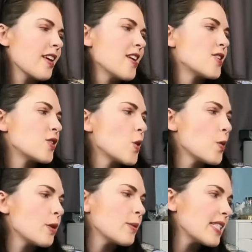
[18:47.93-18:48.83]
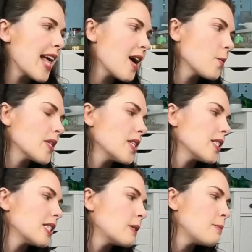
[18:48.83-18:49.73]
So there was that
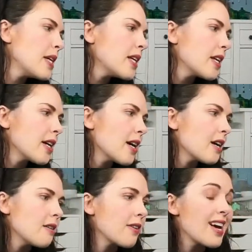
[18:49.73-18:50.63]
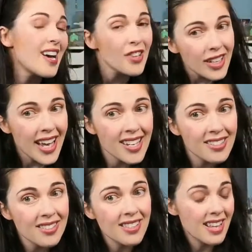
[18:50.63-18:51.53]
one. Speaking of other
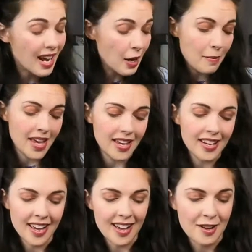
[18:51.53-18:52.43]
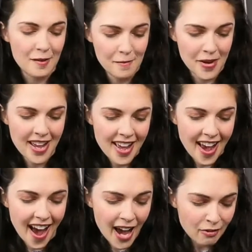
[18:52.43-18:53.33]
candles that I made,
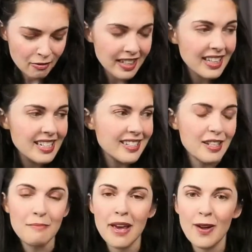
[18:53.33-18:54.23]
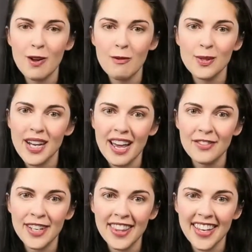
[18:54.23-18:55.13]
I really did make almost
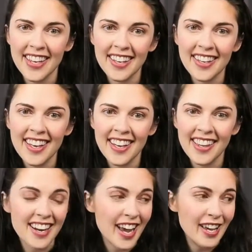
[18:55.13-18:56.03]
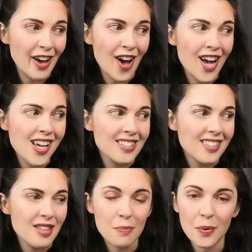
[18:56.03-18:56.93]
everything that I
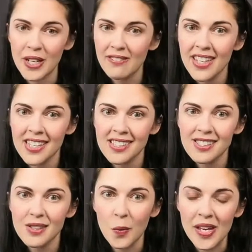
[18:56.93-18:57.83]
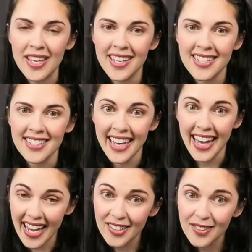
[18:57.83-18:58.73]
got the previous week into
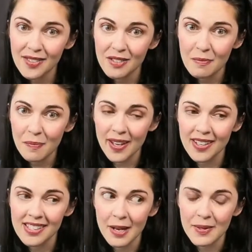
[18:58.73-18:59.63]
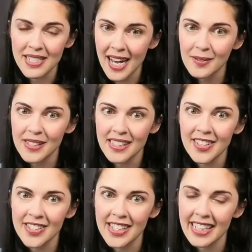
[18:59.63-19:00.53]
candles, because they were
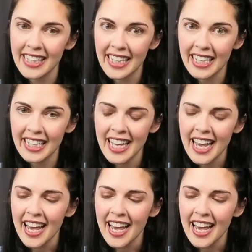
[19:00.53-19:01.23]
downstairs and clean.